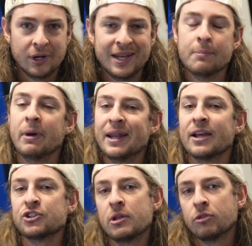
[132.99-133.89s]
and it might
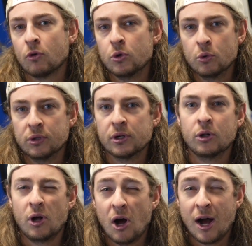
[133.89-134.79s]
actually throw you a
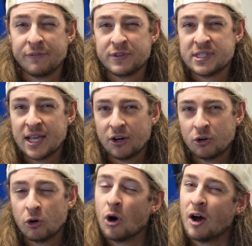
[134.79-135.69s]
little off center
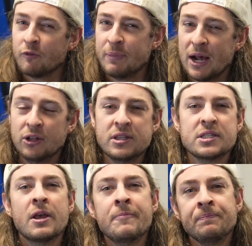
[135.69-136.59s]
or off balance,